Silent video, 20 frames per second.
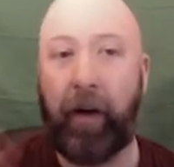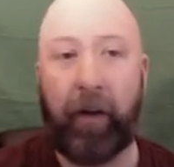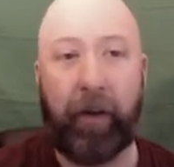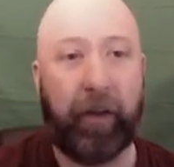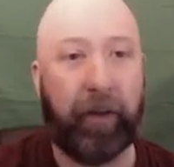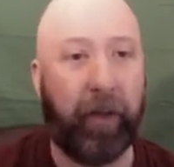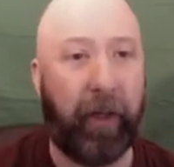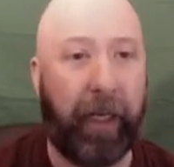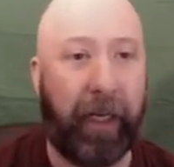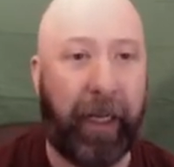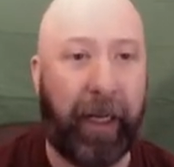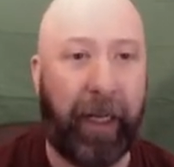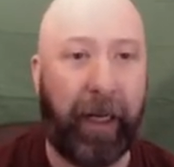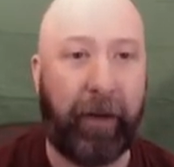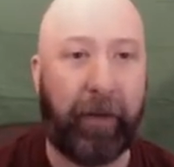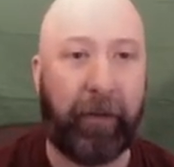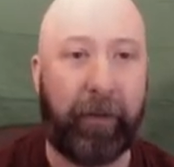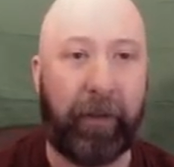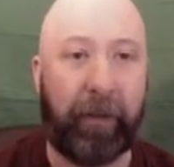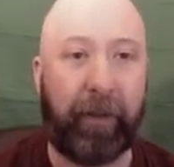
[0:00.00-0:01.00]
all grayed
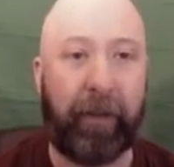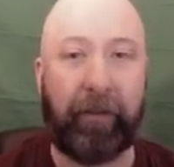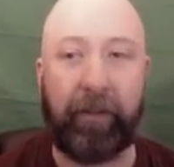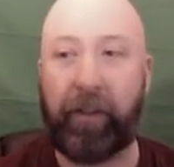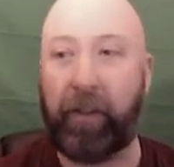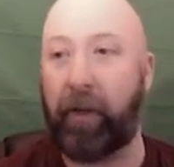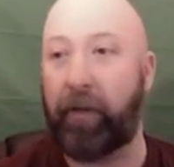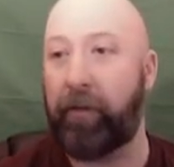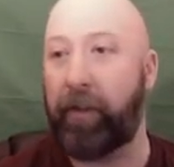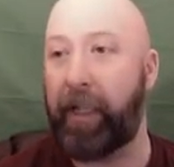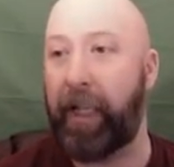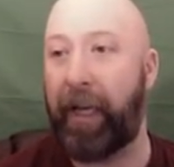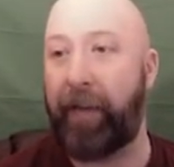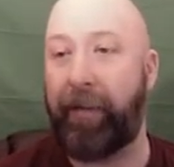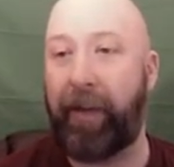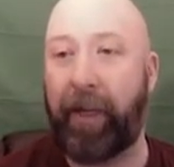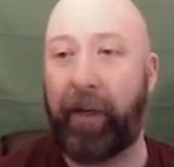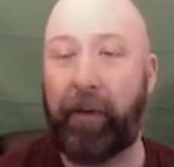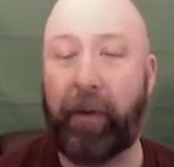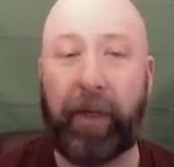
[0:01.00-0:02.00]
out, don't really
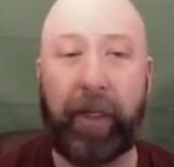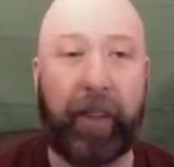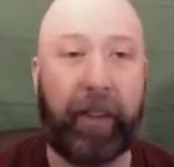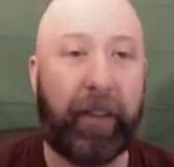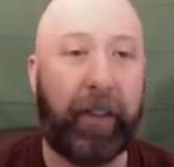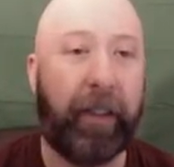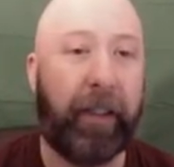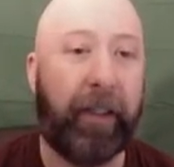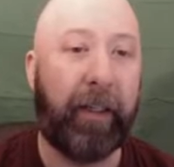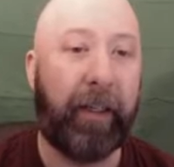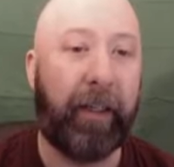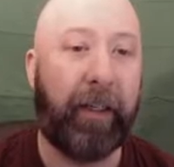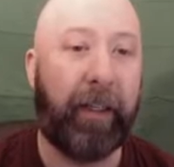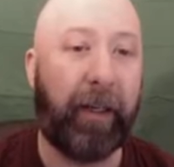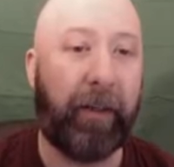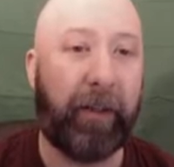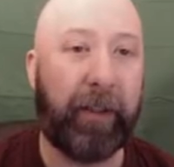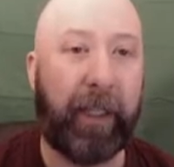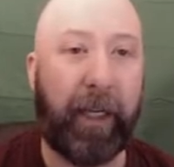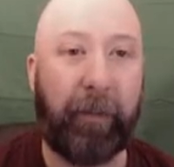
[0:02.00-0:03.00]
have anyone.
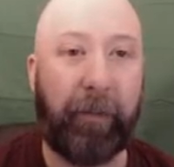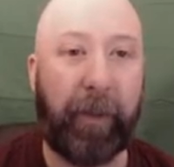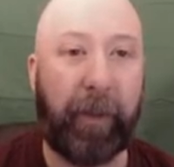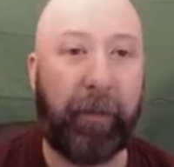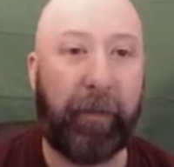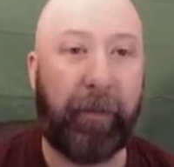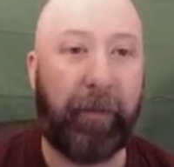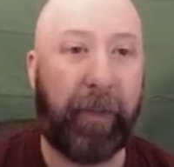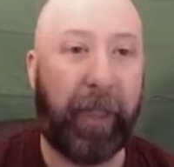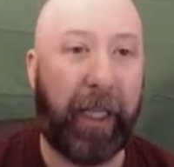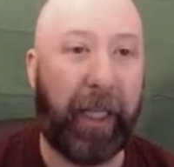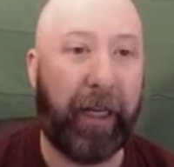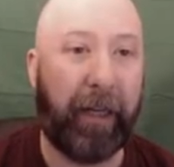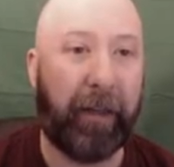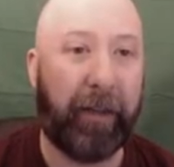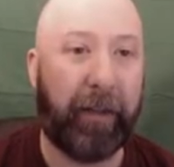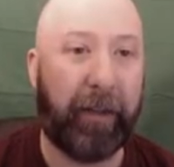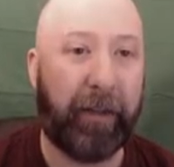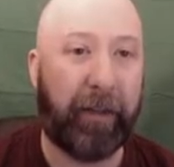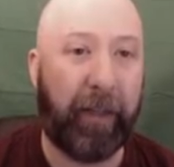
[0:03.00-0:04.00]
There was a couple of
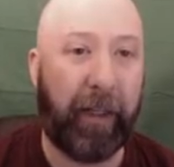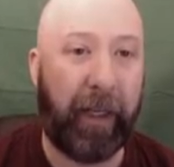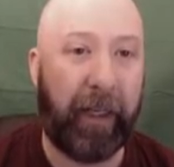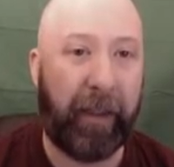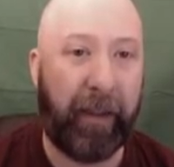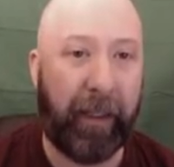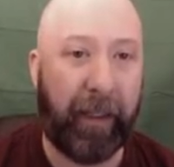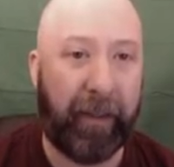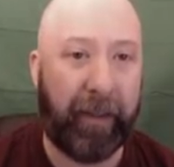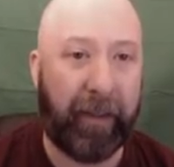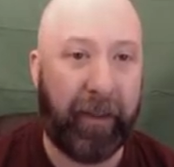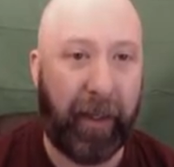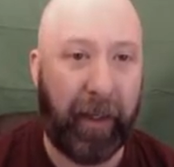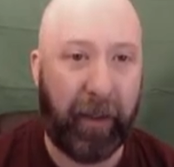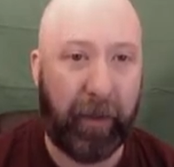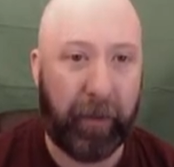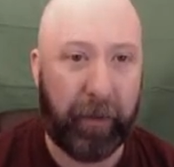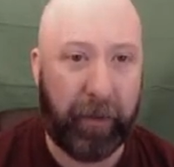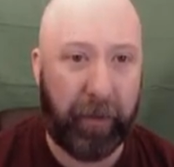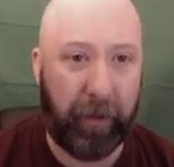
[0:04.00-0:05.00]
players, I think
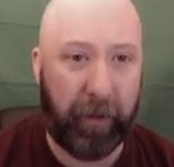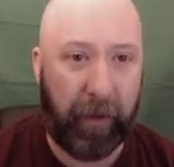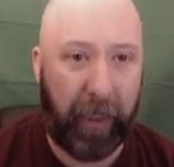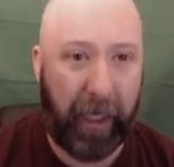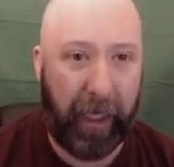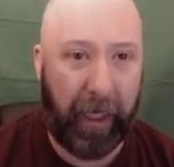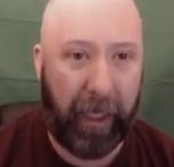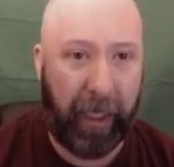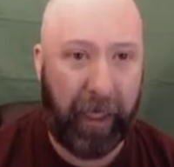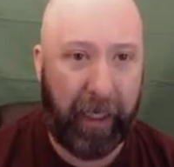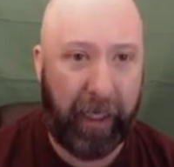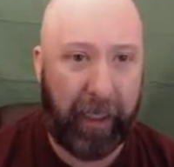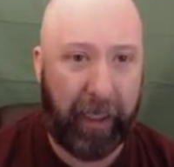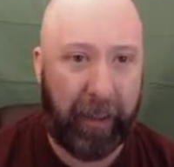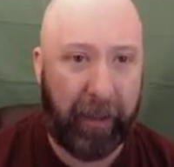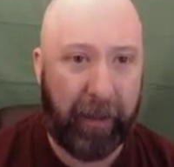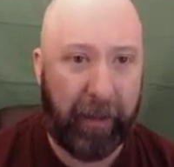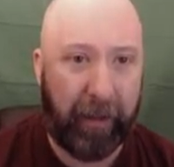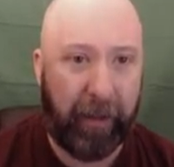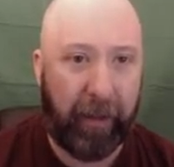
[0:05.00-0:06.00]
Tuck was
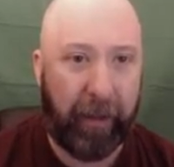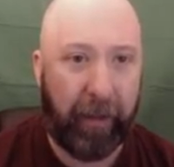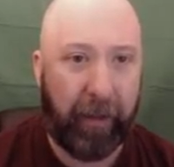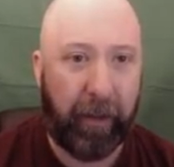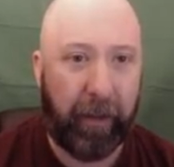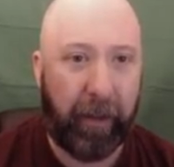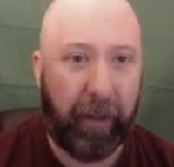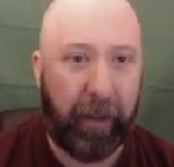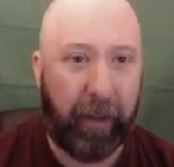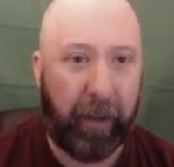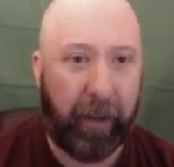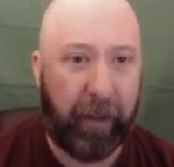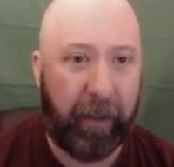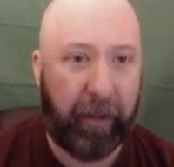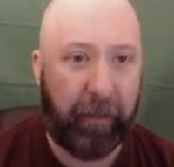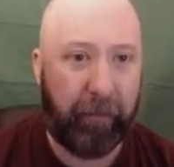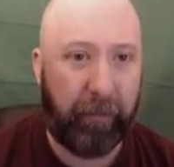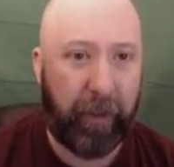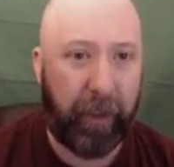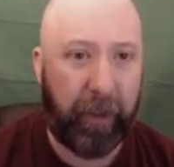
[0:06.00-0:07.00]
okay.
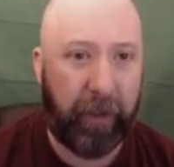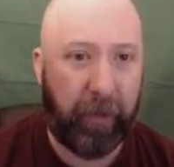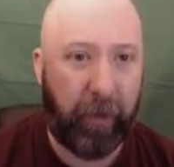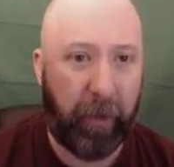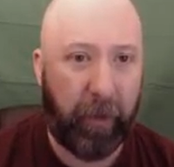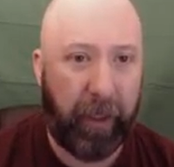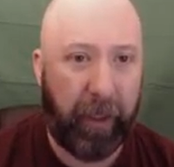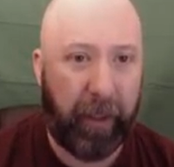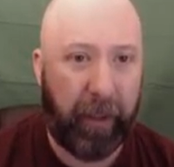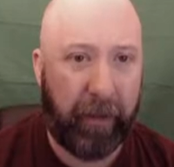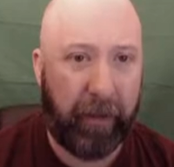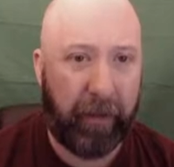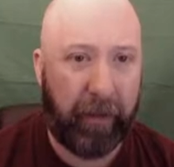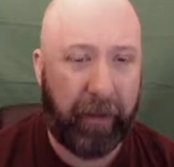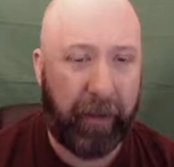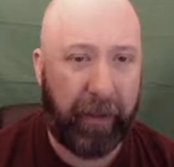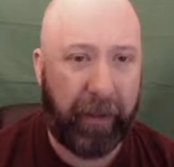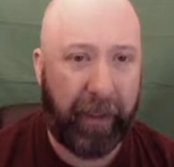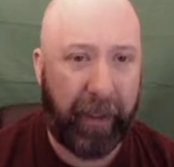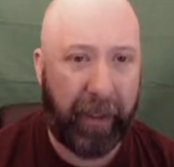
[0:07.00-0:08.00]
Rudge
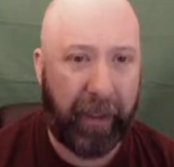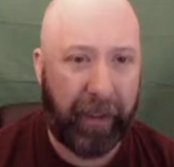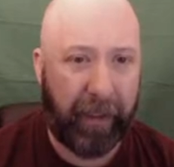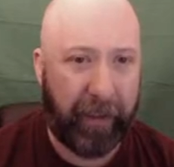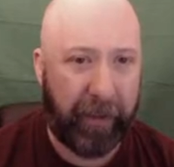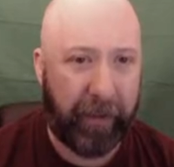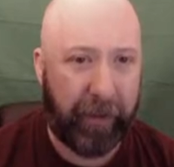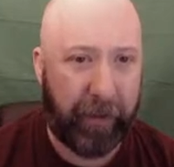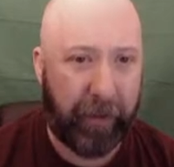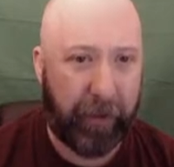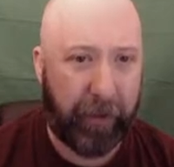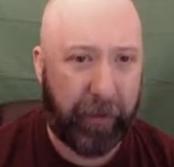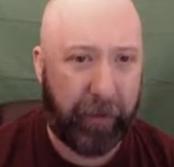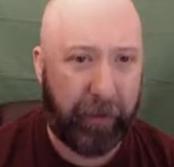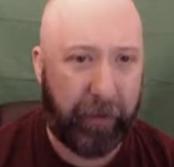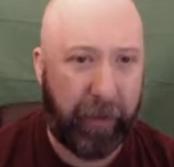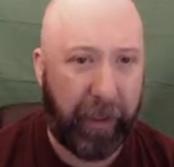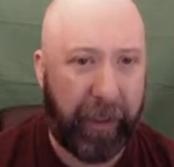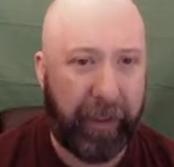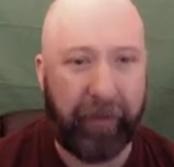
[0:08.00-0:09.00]
Wardell, I think had an
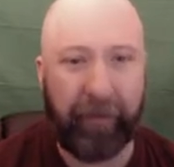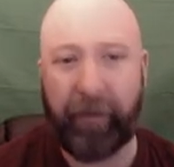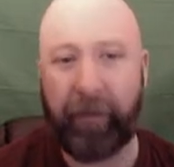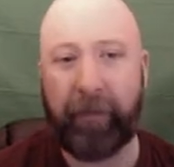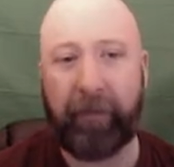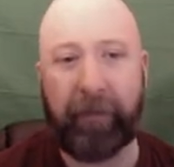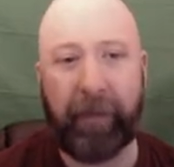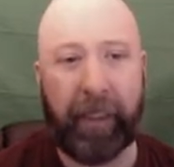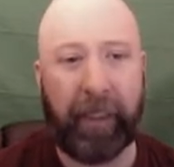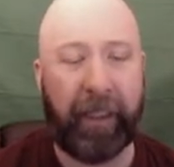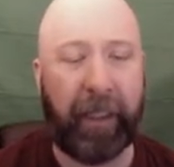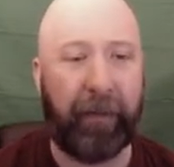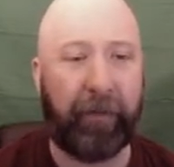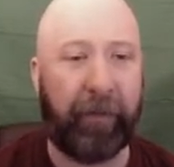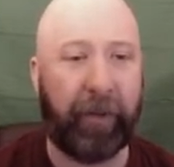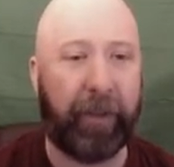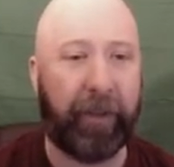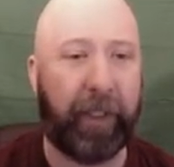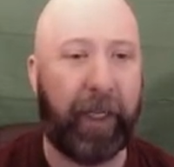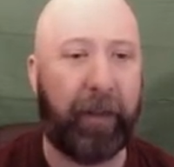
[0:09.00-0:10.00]
issue but in that
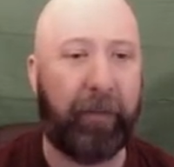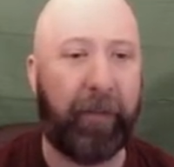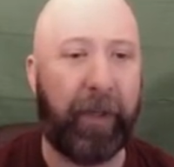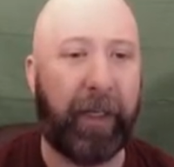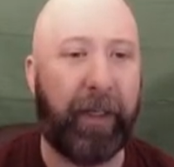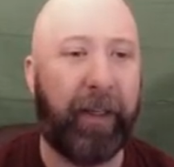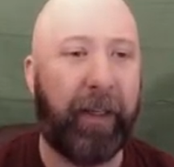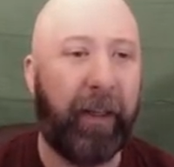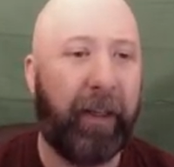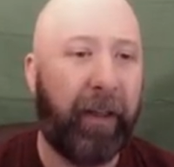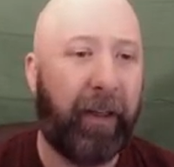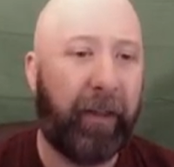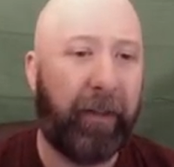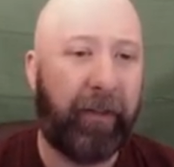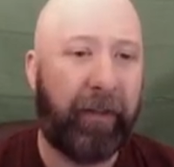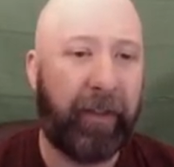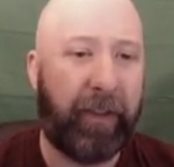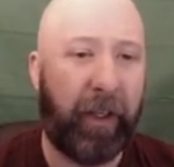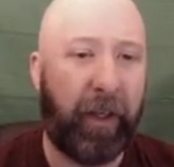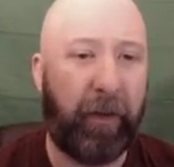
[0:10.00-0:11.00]
first game, but
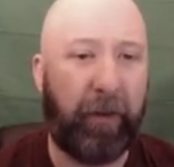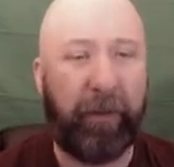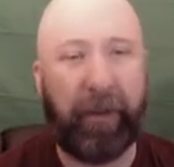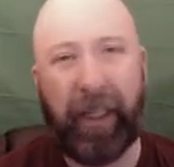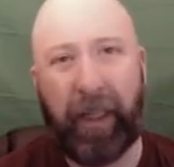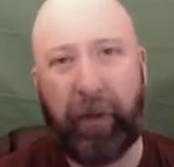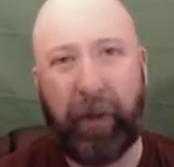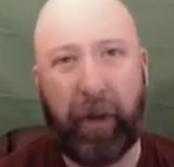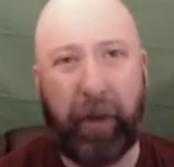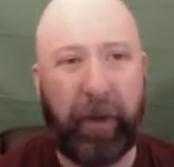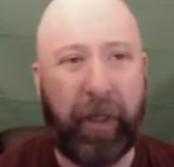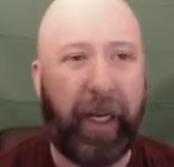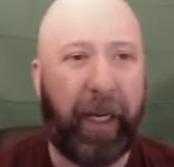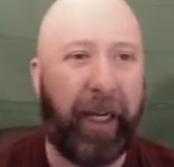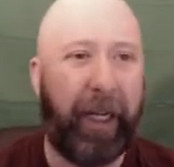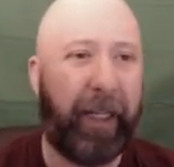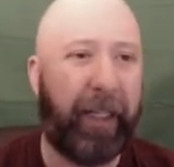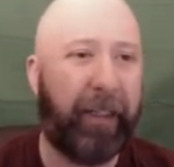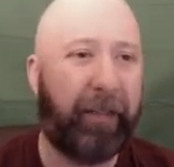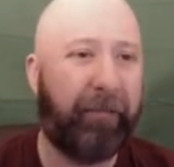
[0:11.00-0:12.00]
so they were
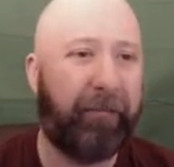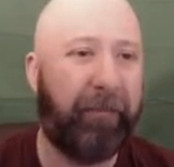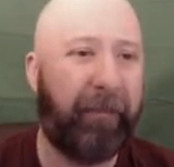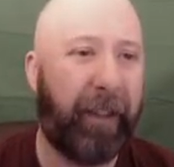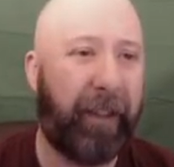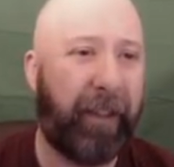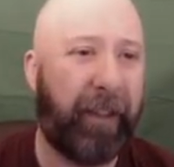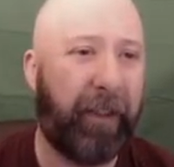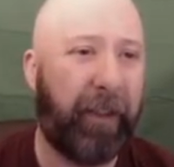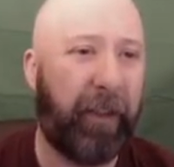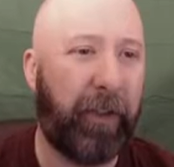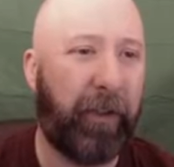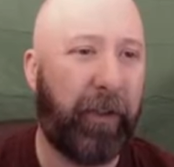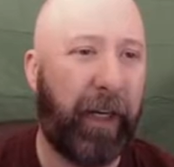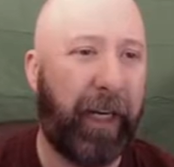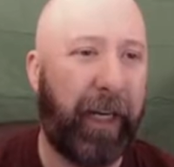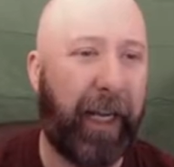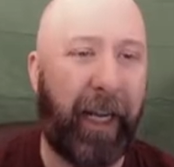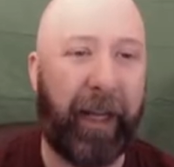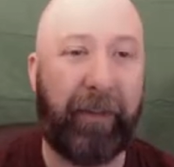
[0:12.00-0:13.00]
okay, nothing too
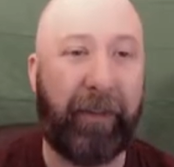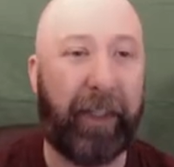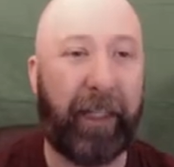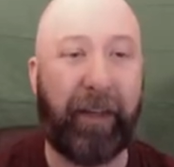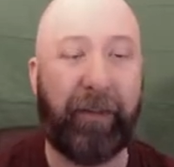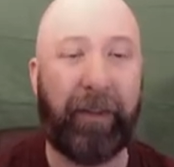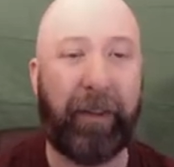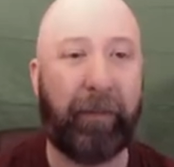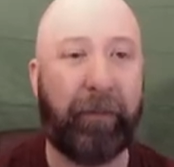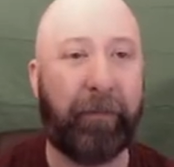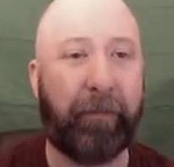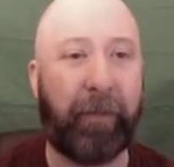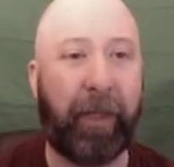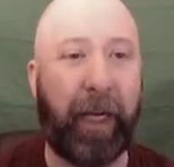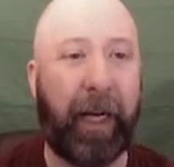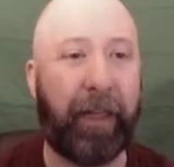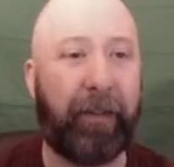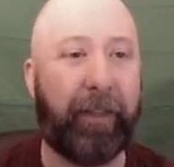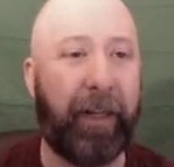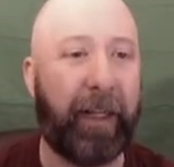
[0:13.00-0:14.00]
great. I haven't given them
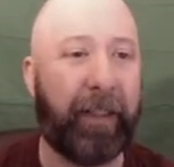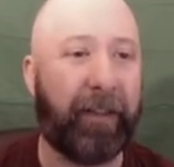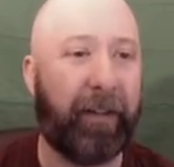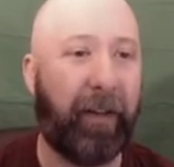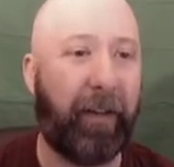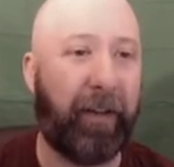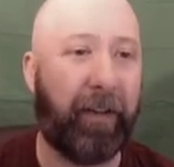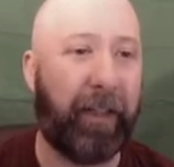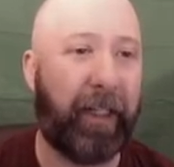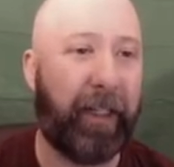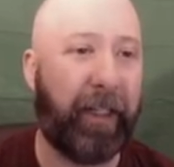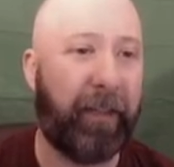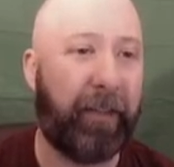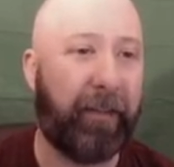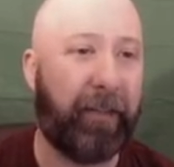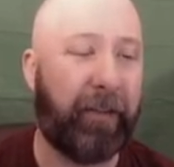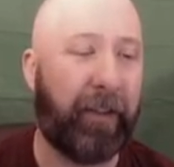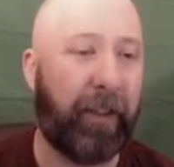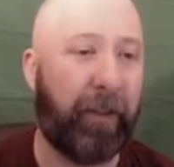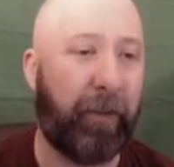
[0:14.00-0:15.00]
contracts at all
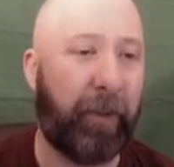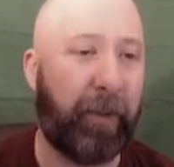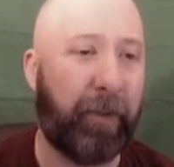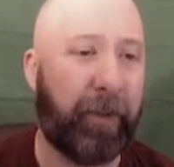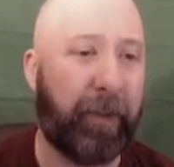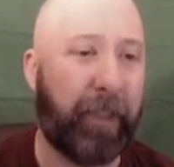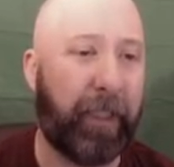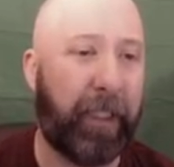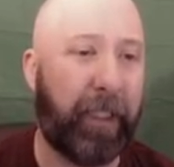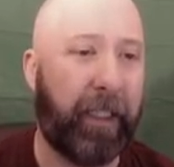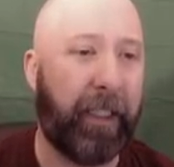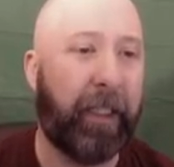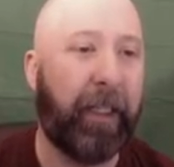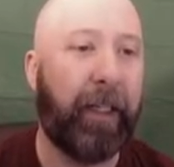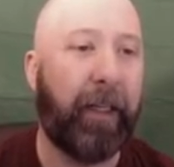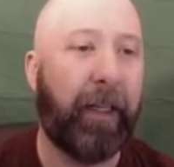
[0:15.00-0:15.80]
yet, so we will see.